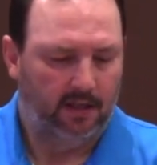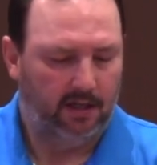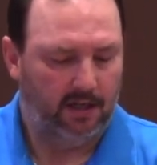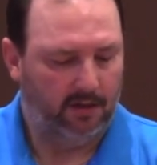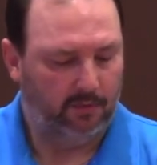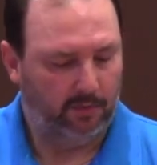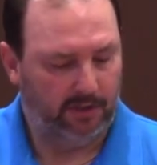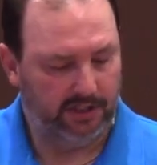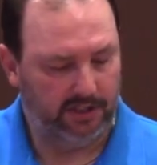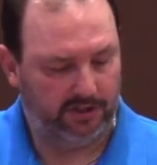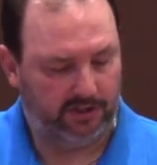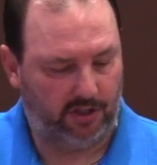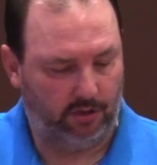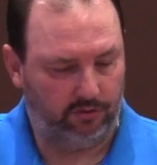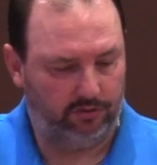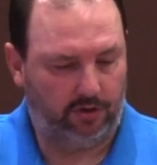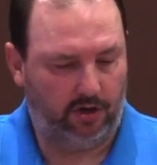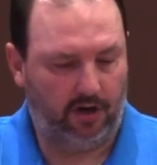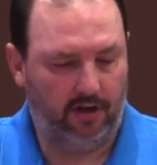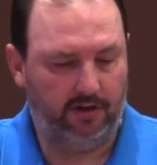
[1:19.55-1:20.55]
And we're just
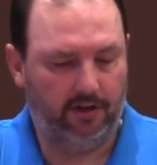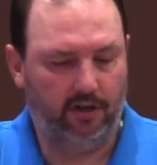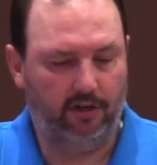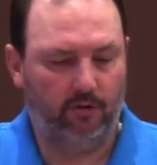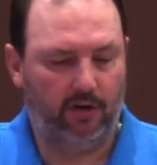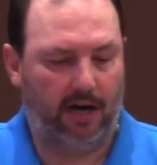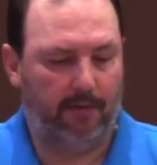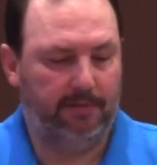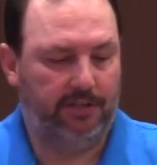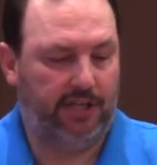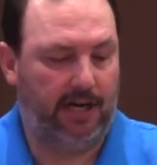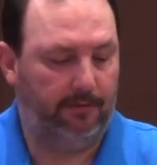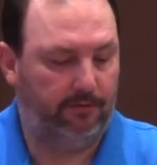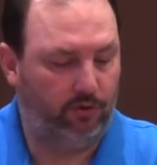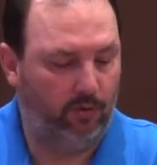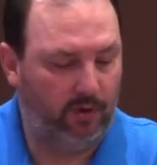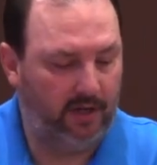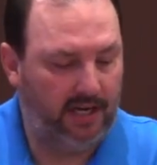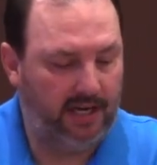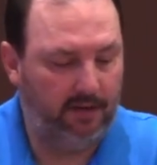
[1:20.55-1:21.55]
going to start Deuteronomy
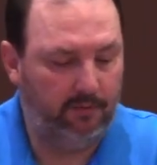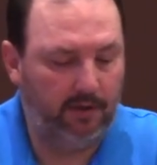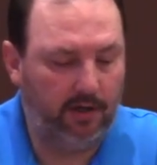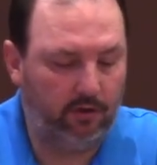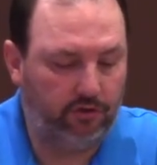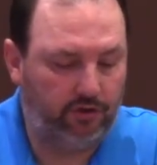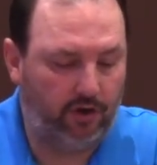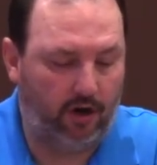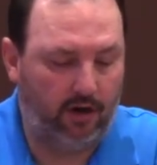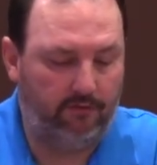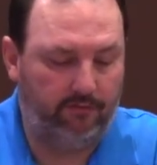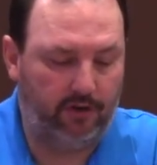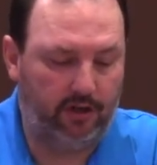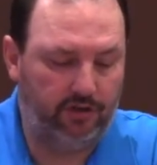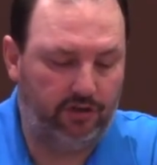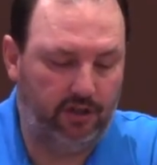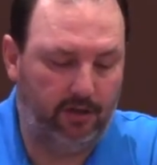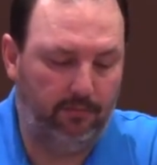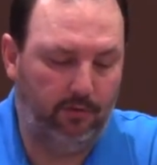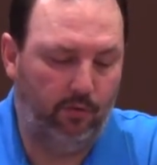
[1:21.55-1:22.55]
chapter 28. We're going to start at
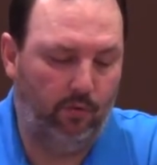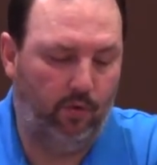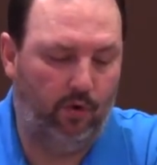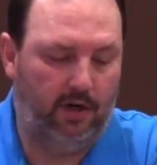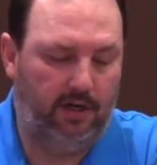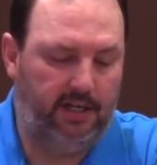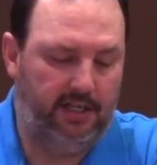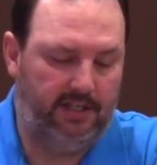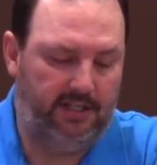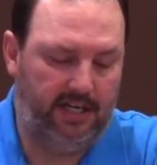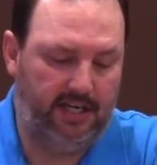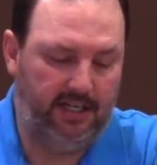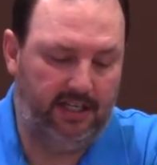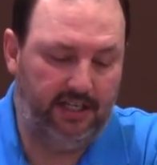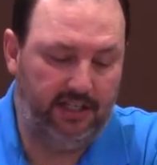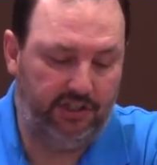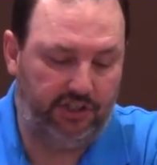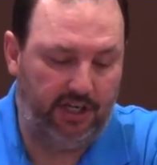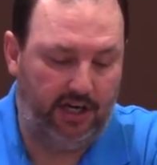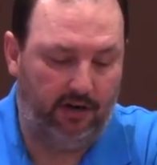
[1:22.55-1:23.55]
verse number 1. He said,
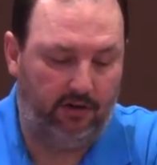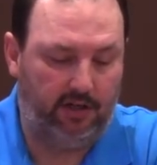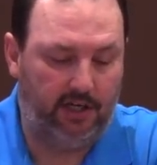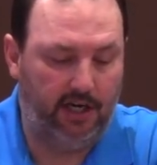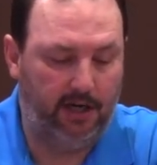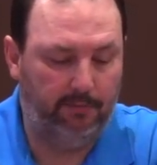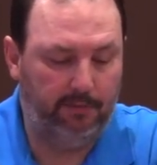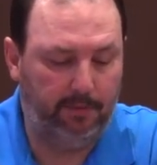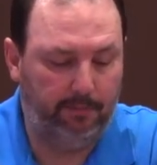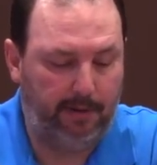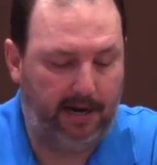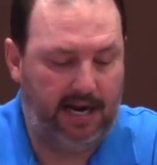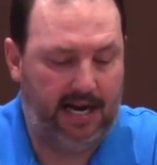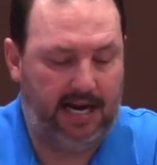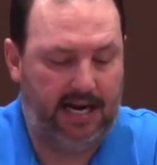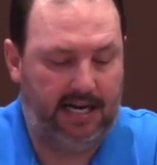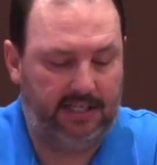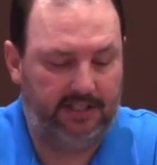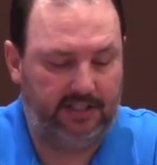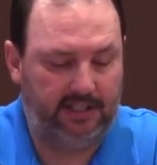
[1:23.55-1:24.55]
And it shall come to
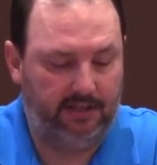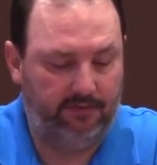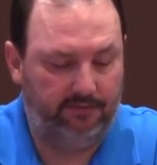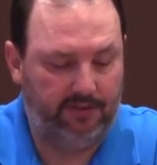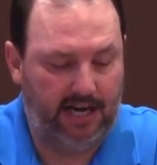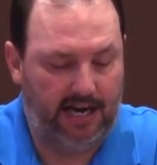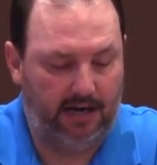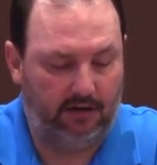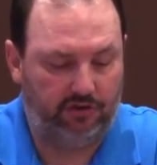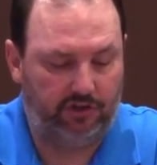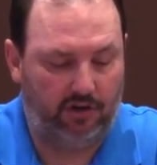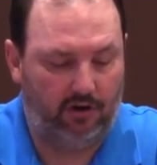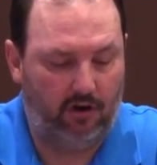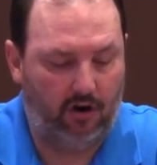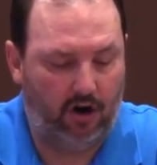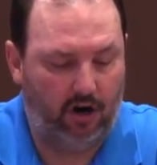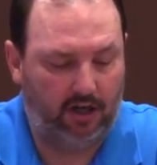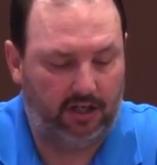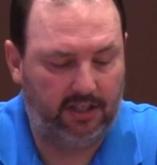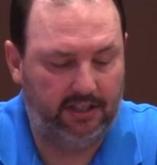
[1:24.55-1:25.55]
pass, if thou shalt
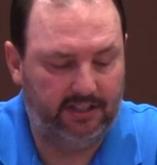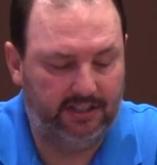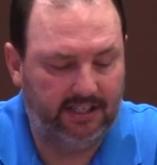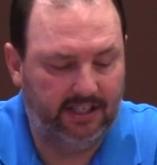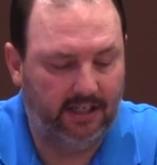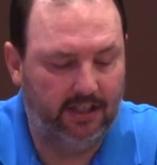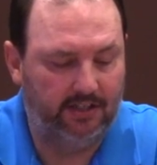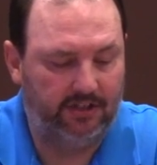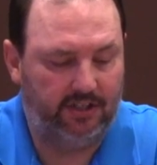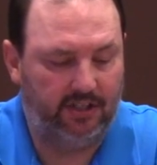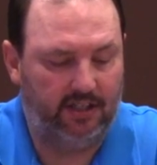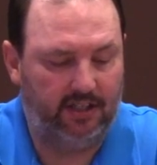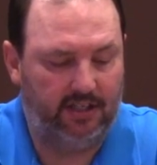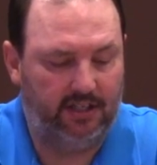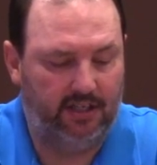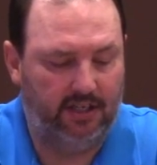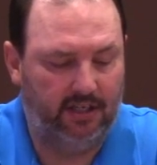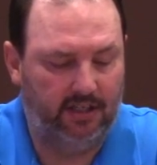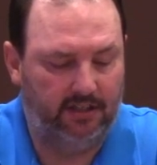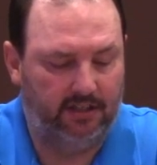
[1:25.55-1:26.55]
hearken
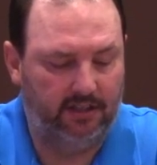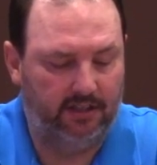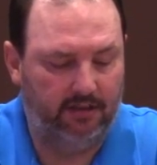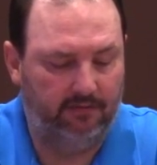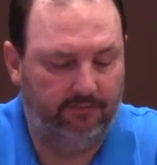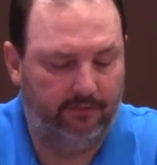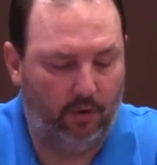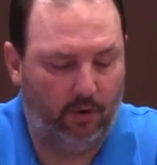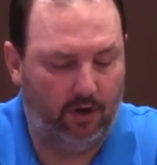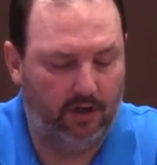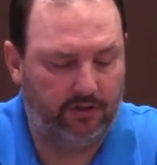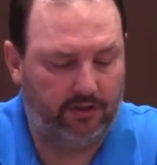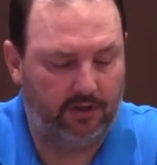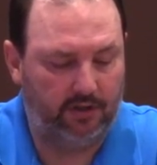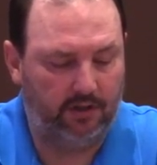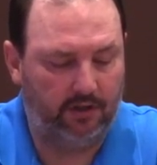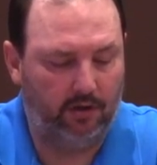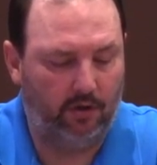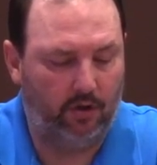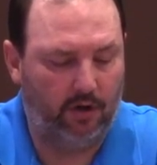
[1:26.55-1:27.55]
diligently unto the voice
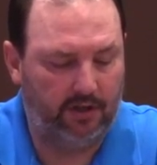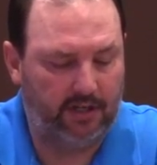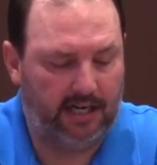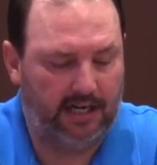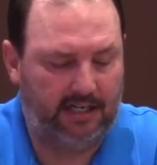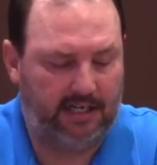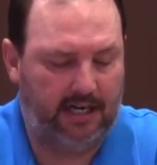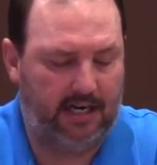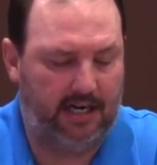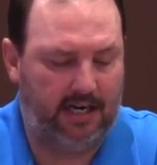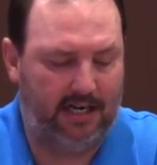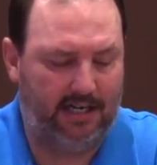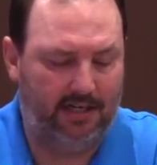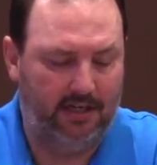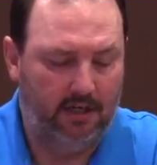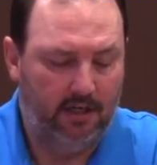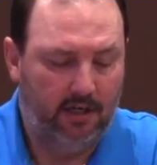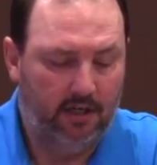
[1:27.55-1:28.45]
of the Lord thy God,